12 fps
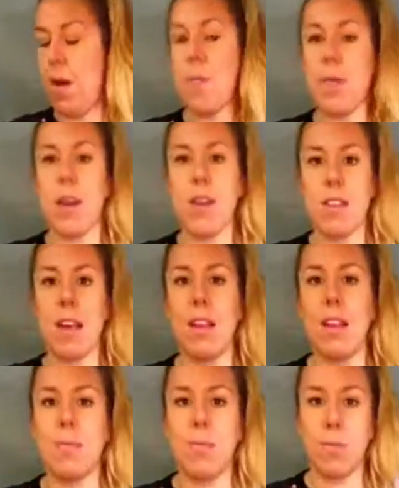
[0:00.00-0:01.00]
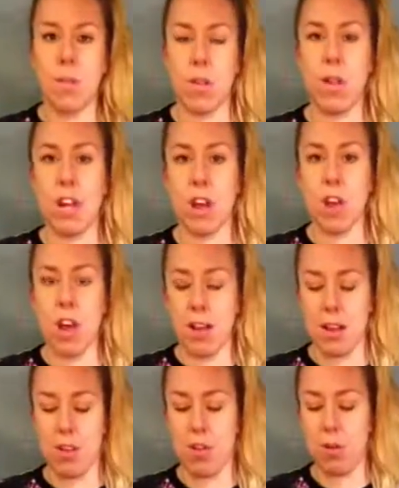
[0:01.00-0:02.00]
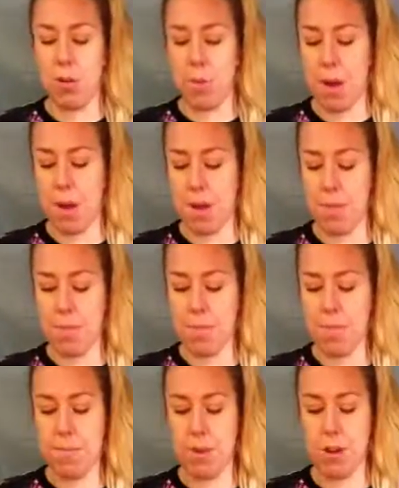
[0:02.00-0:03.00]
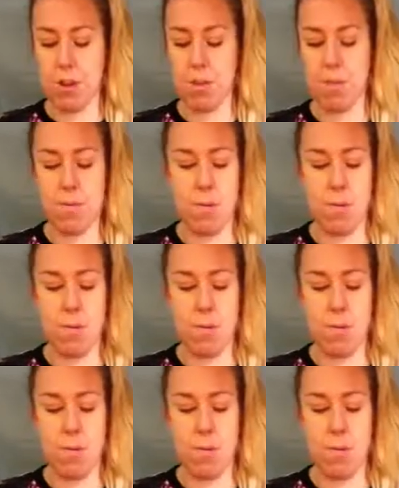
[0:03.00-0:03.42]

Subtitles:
because it like shines through my blush.